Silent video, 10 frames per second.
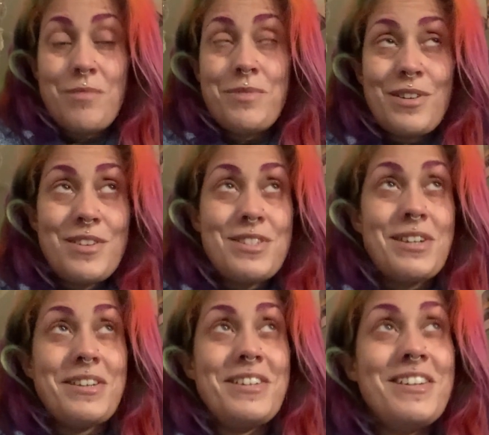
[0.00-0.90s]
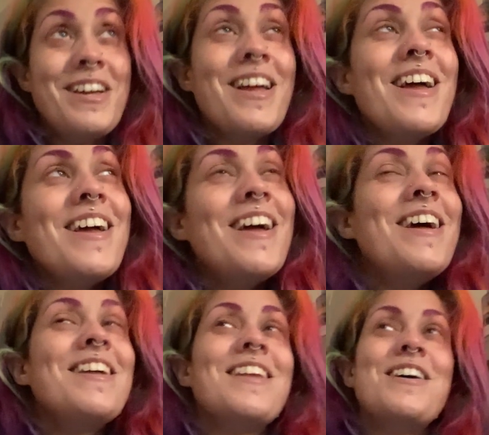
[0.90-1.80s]
my eyes out
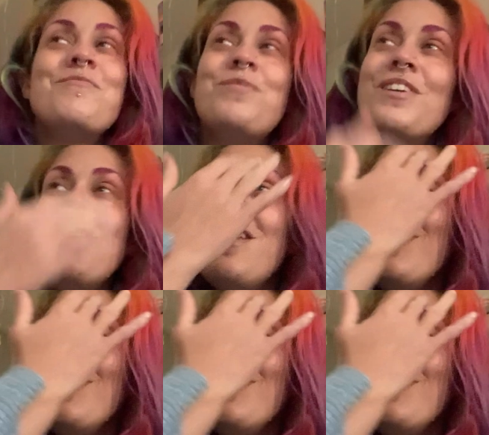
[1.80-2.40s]
at that point.